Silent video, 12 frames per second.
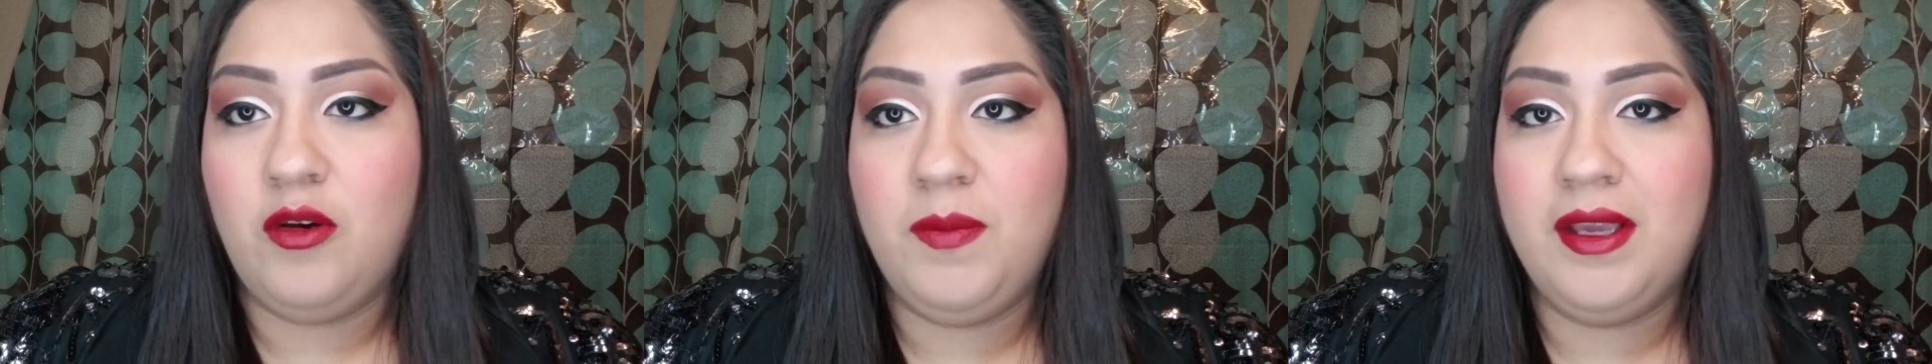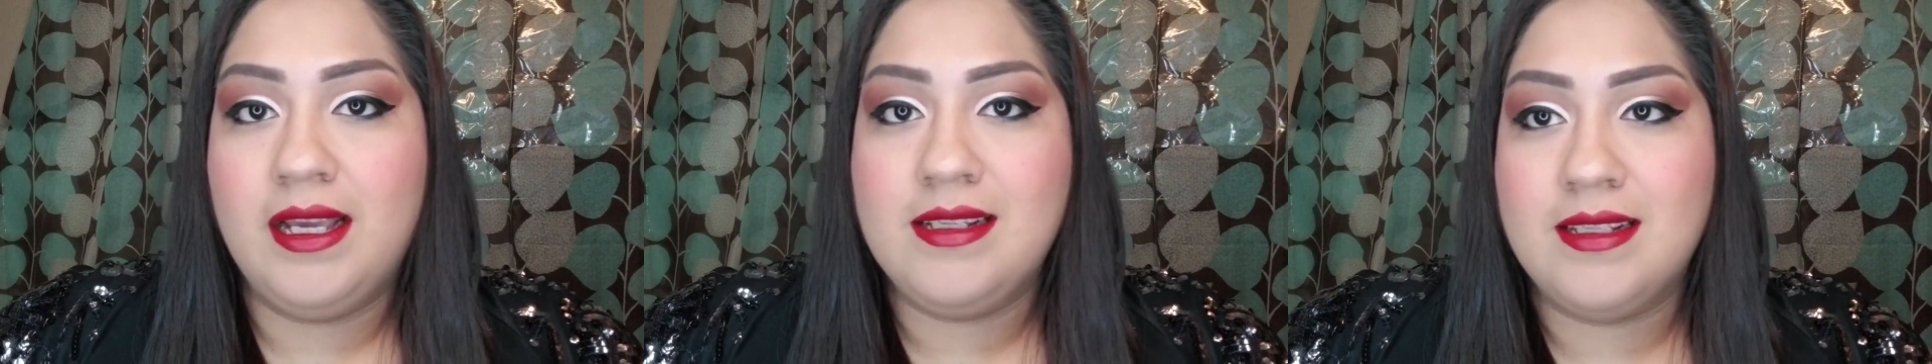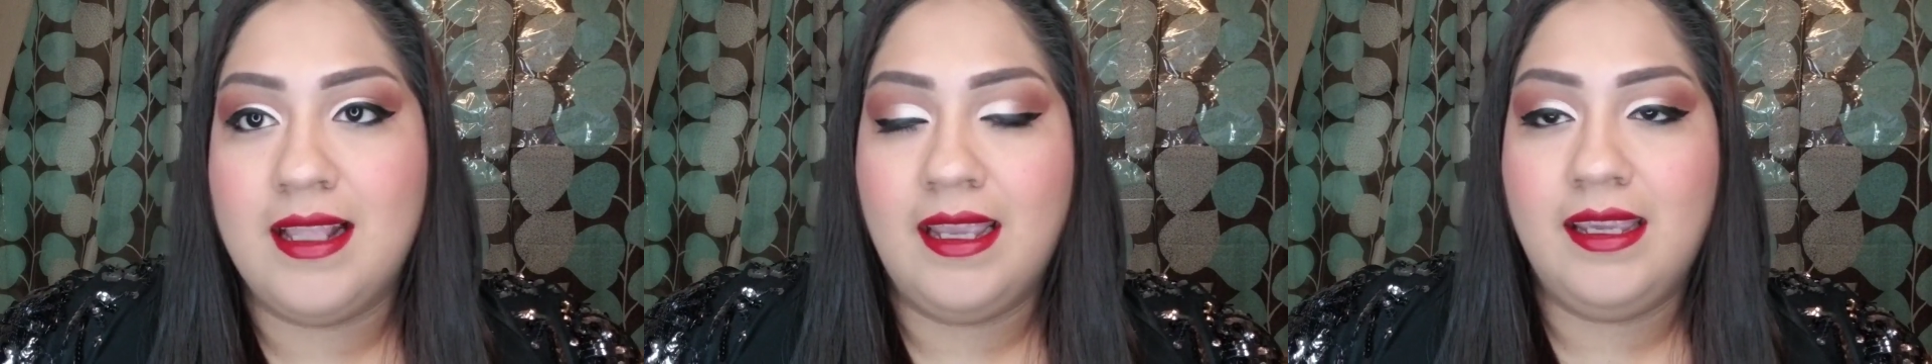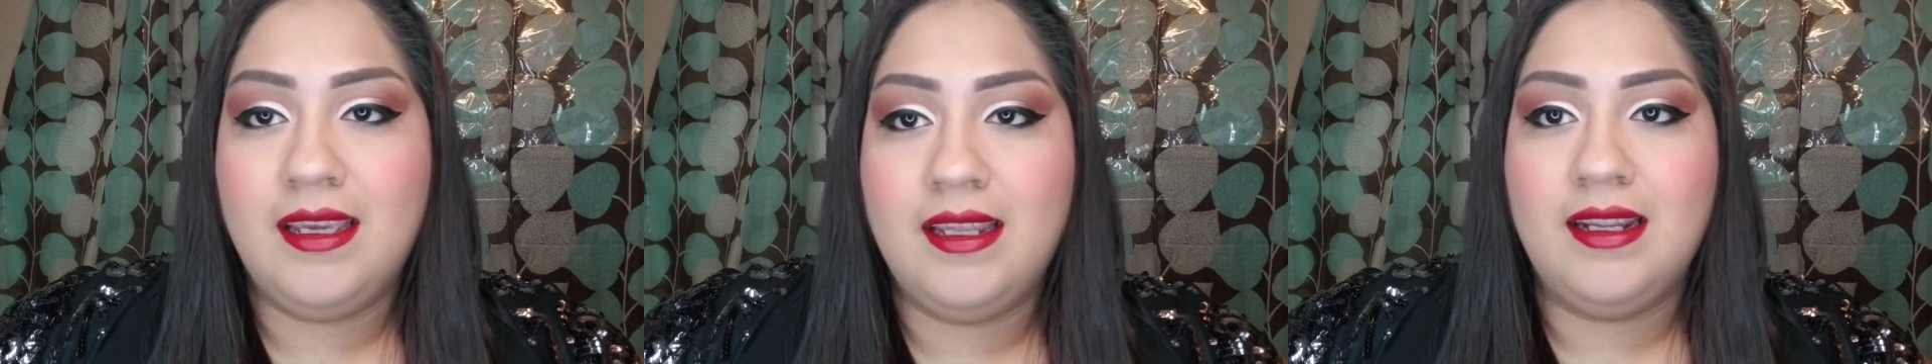I hope you
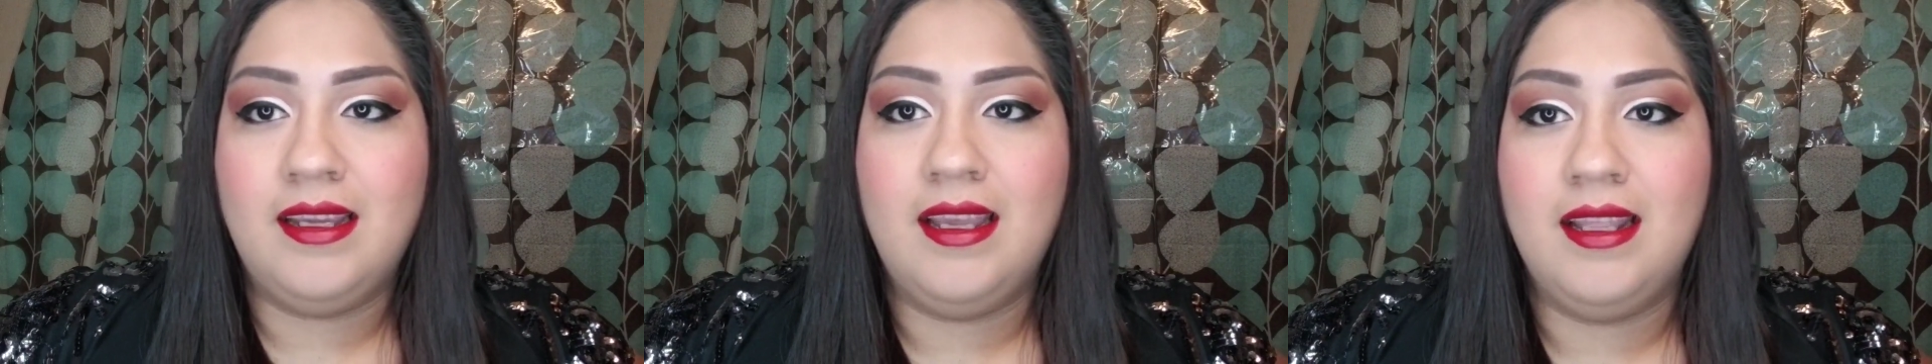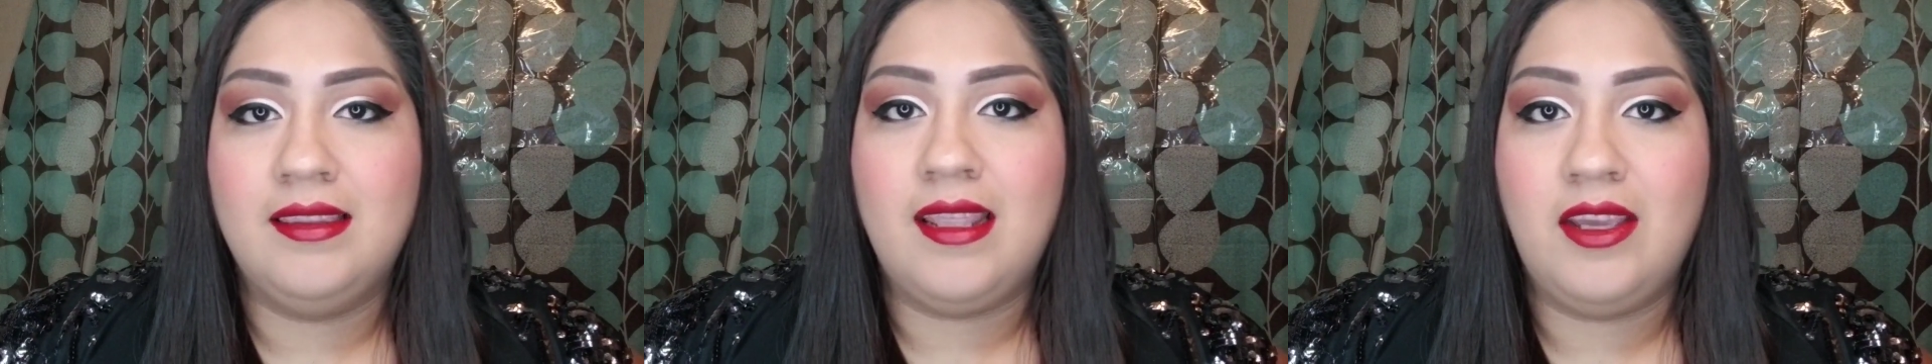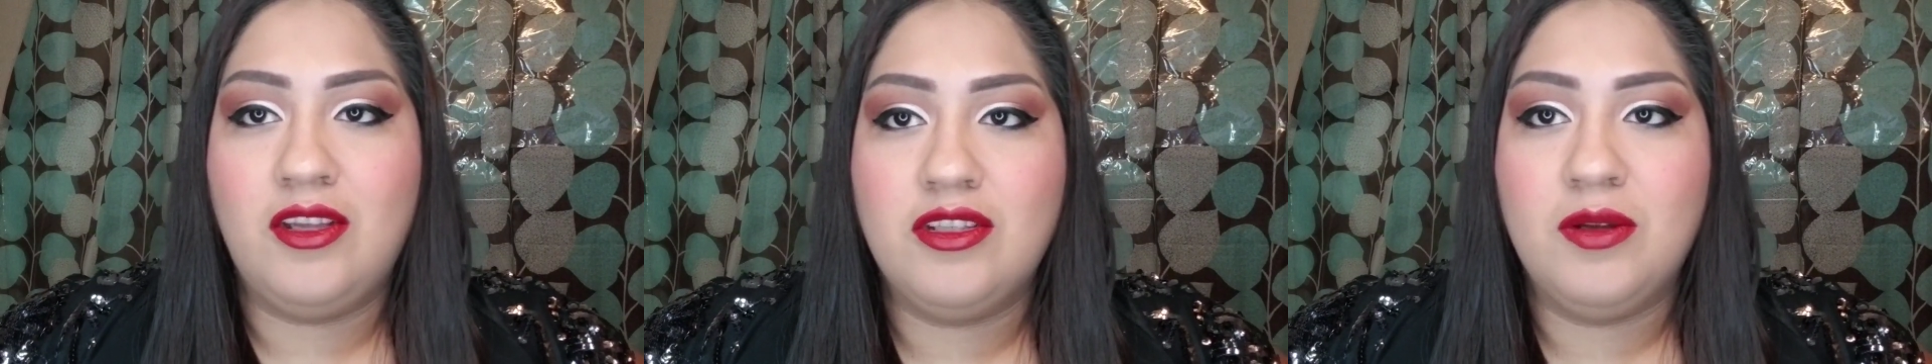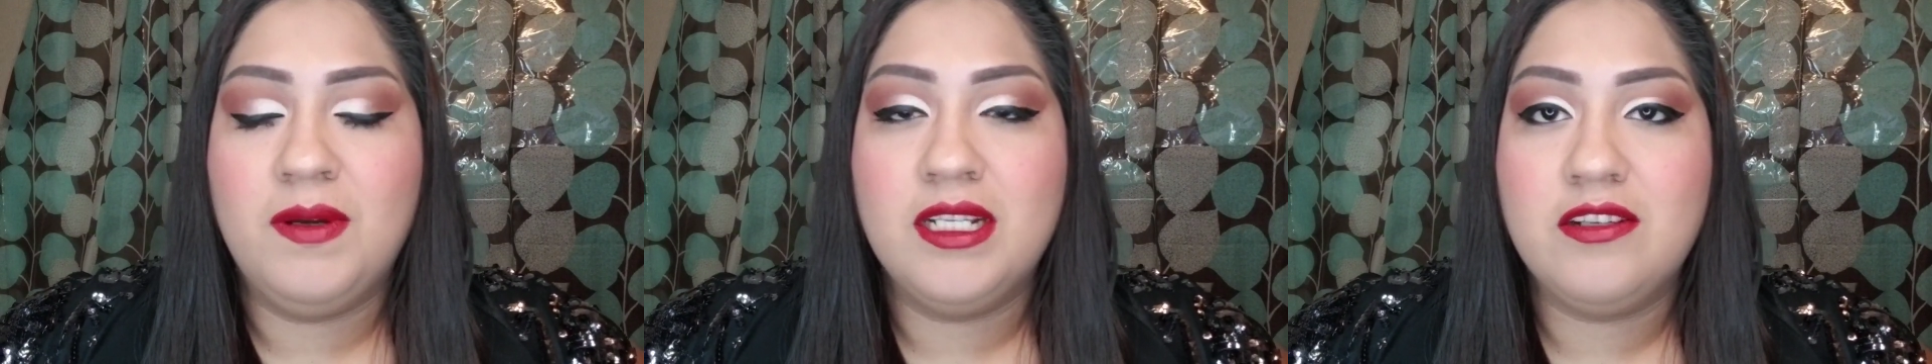guys like it. Again,
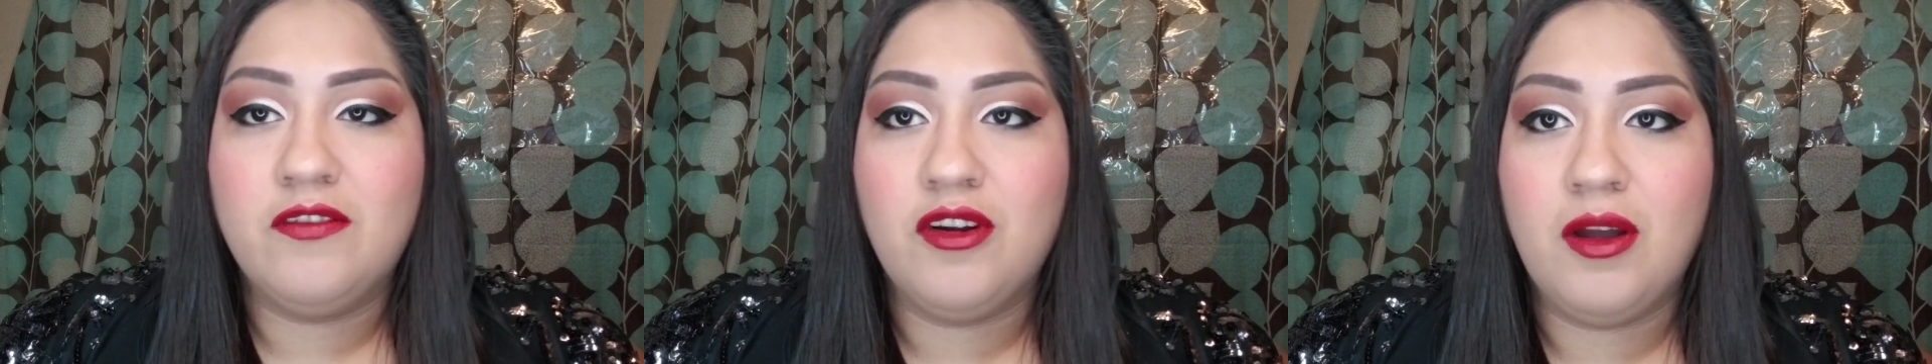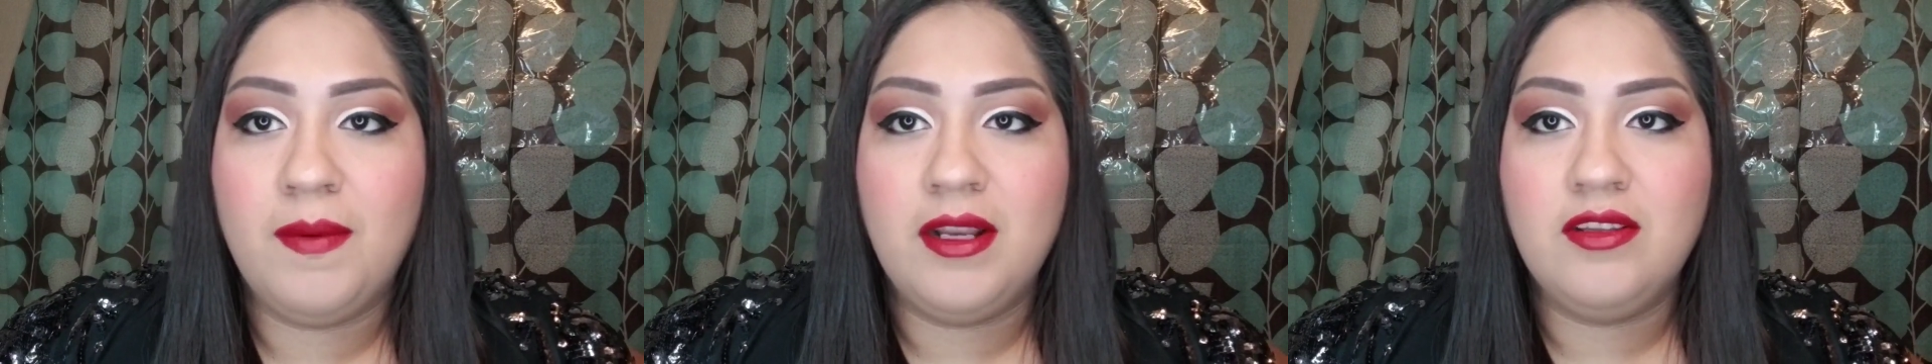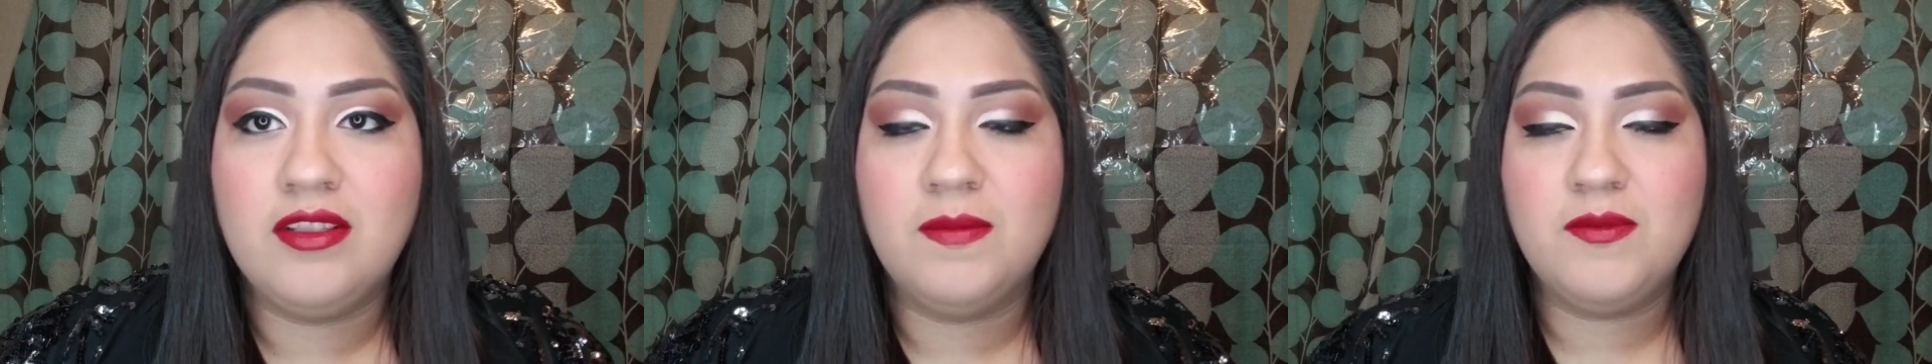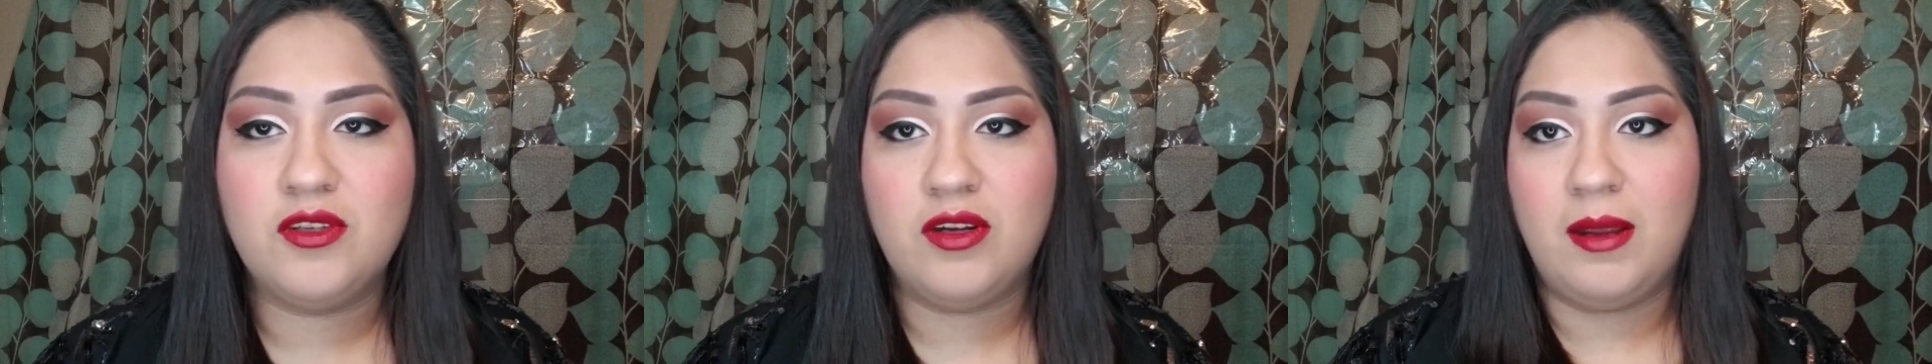thank you so much for all my
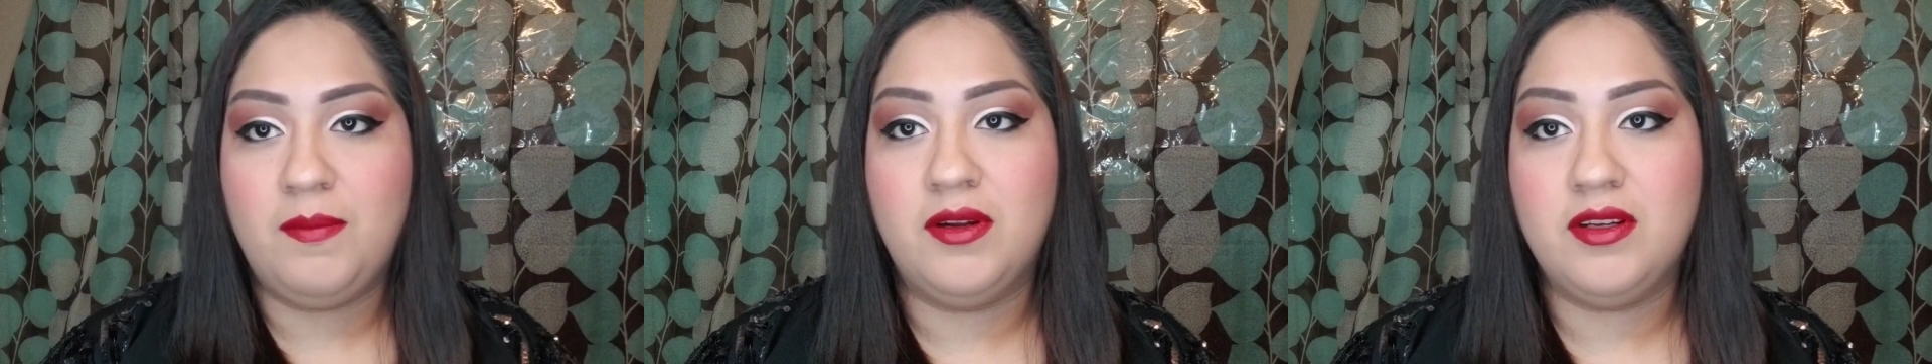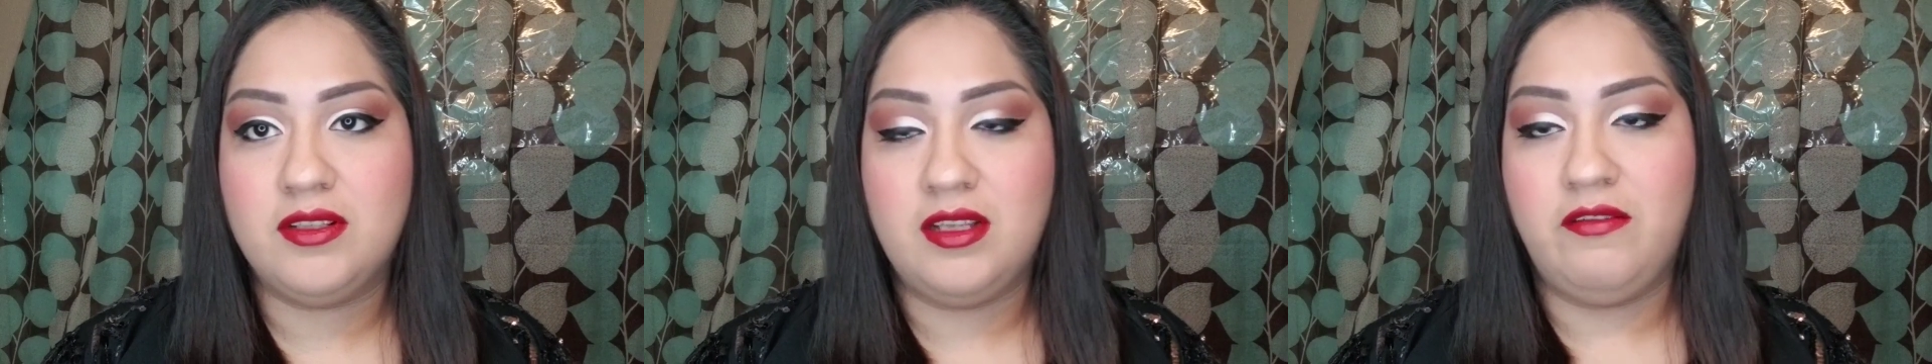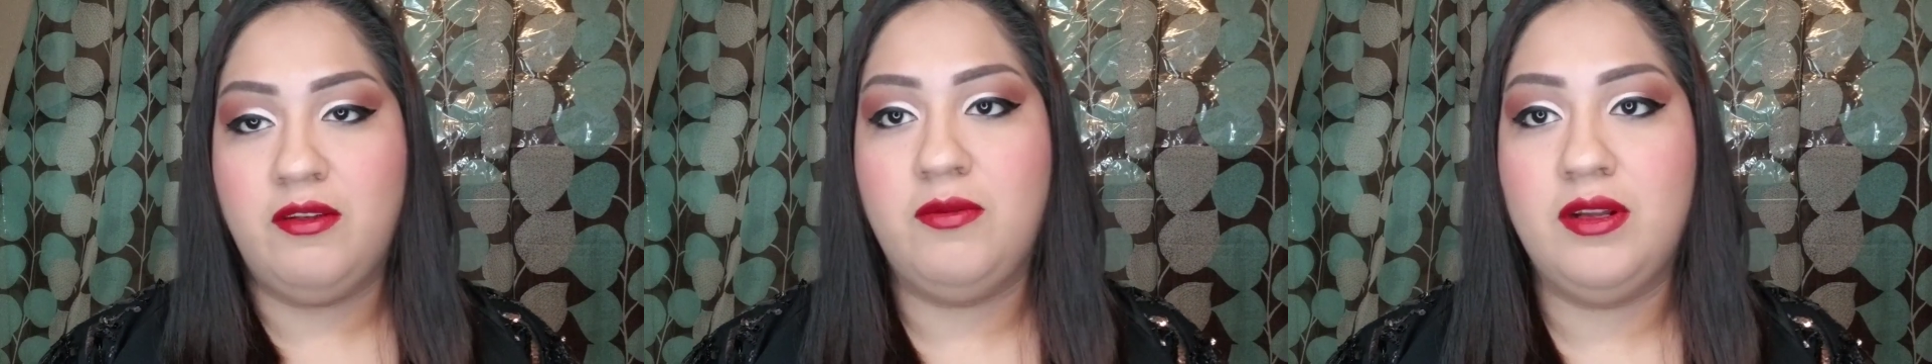new subscribers,